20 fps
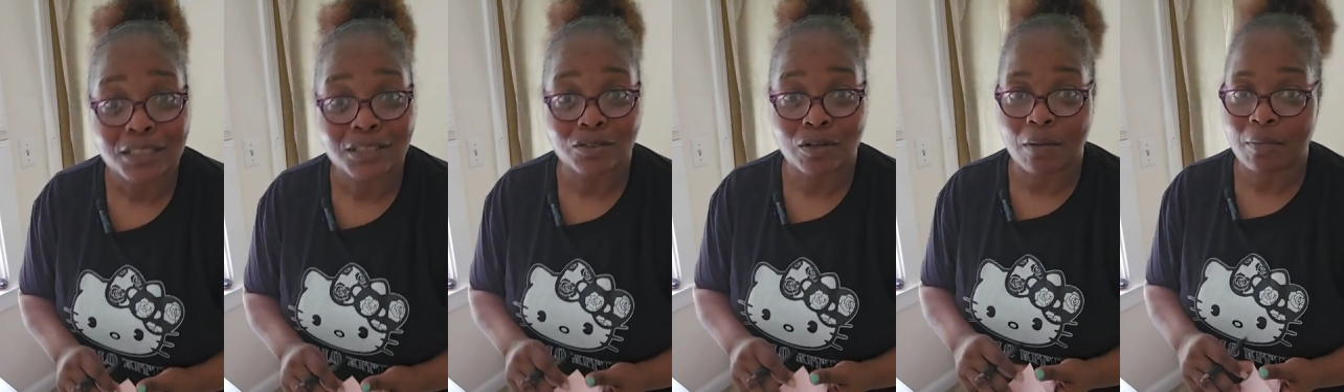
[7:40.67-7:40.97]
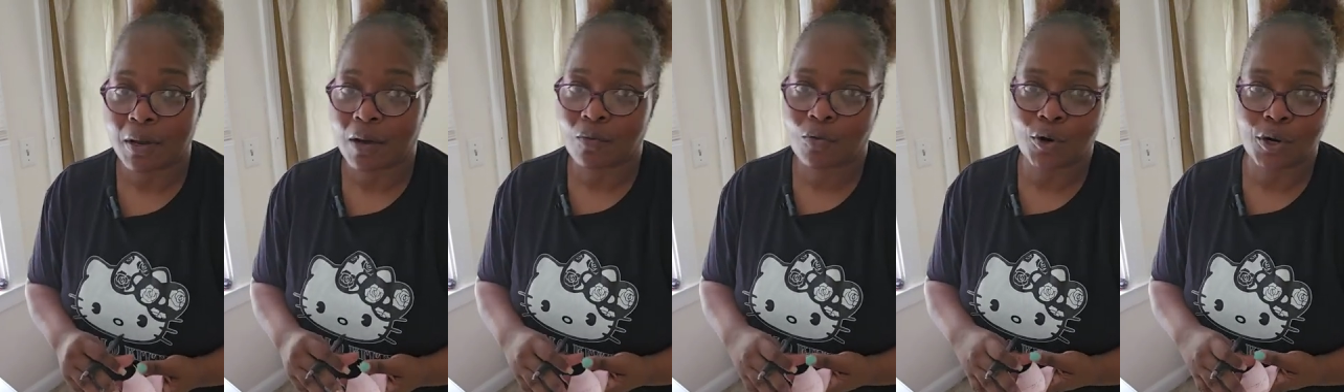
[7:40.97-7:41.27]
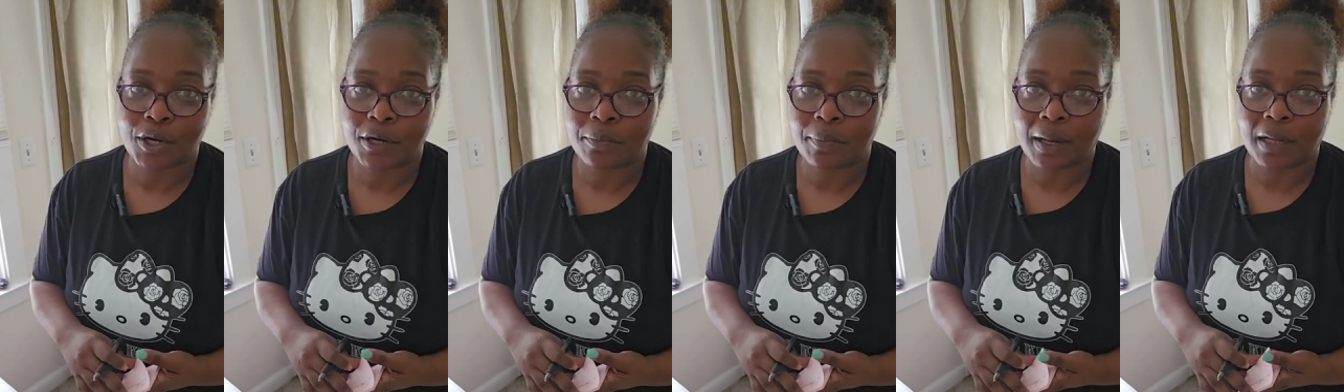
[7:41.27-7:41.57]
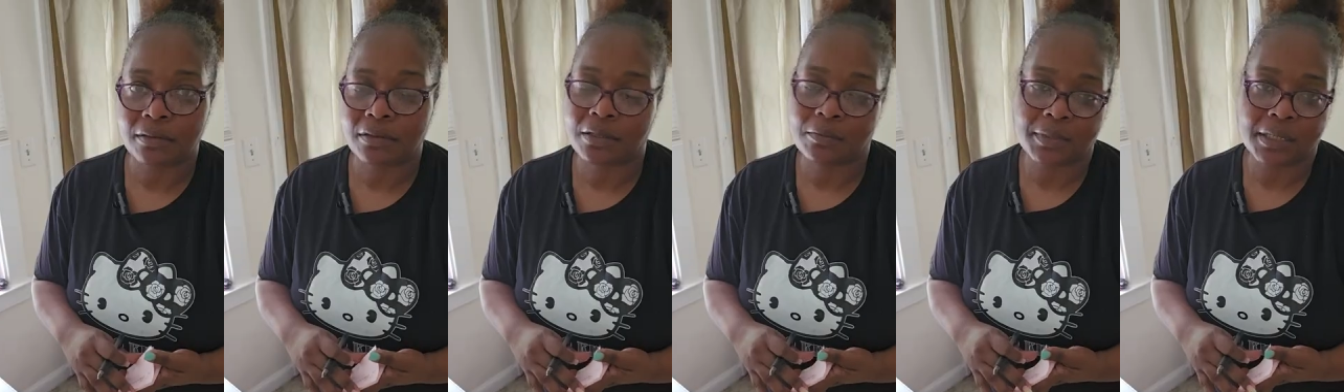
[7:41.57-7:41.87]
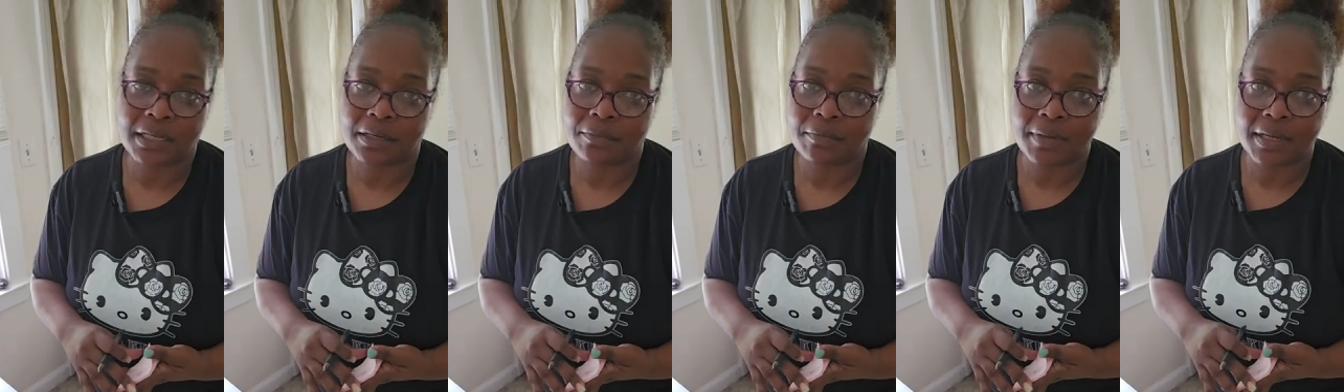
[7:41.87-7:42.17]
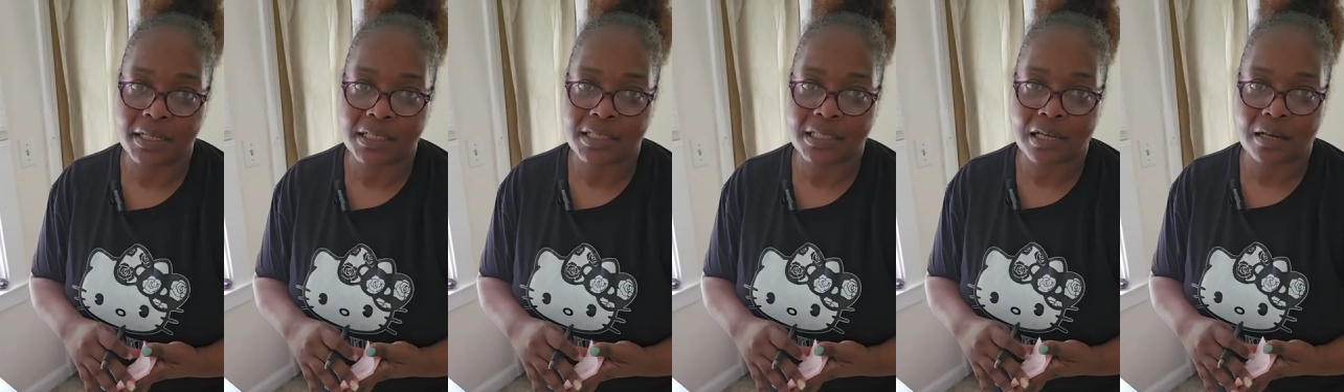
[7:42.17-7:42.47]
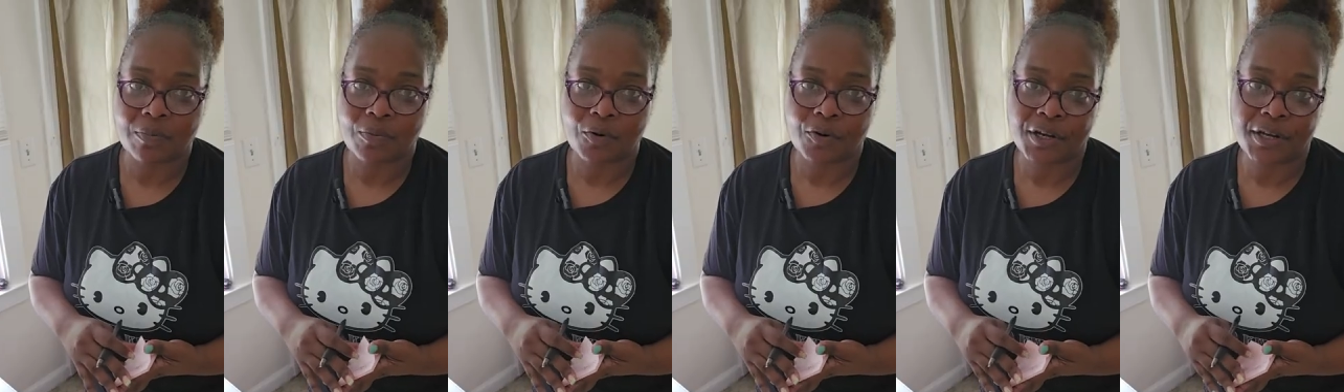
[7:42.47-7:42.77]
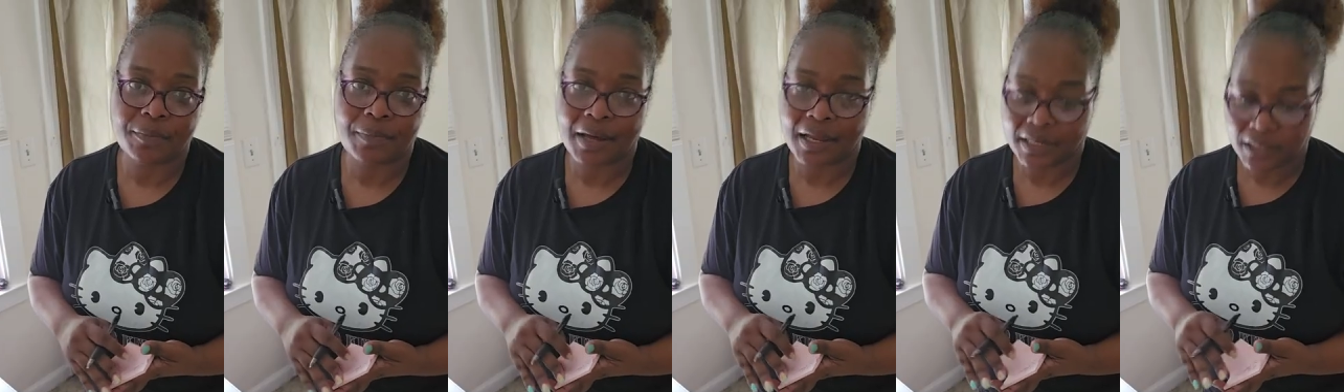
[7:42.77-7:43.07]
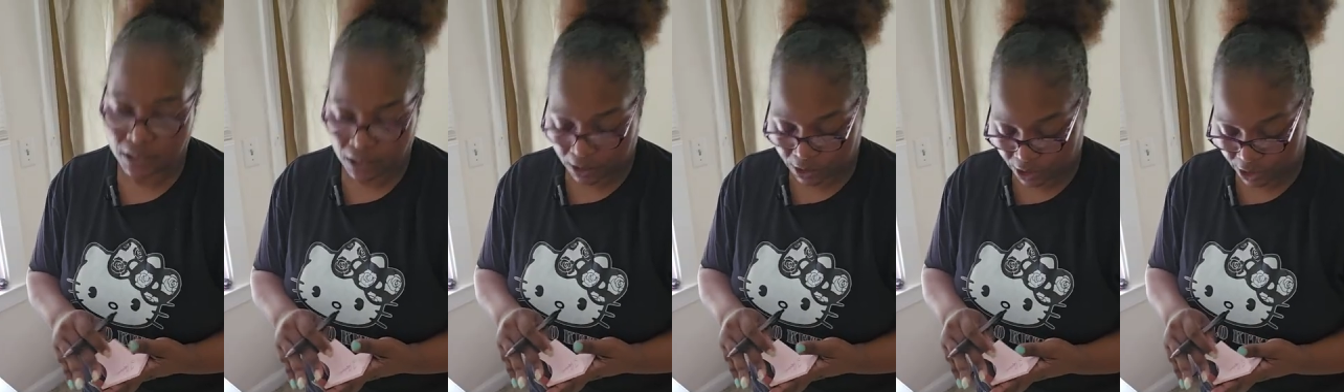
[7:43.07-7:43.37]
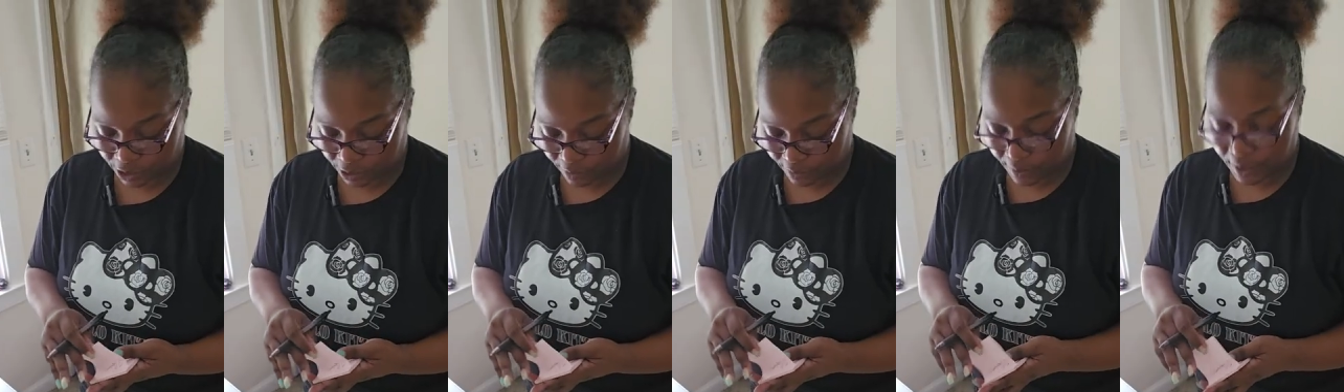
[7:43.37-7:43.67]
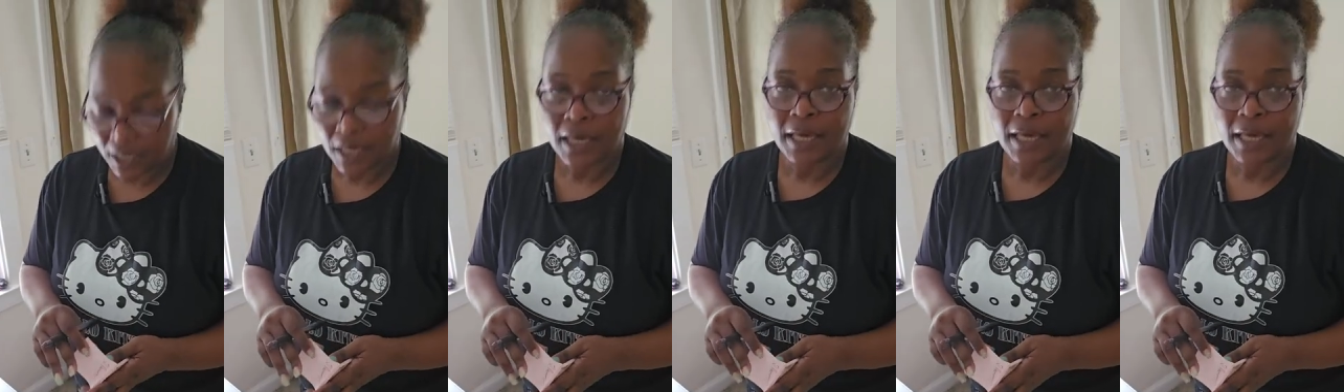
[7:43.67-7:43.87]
so I'm not worried about them getting mixed up or anybody touching them.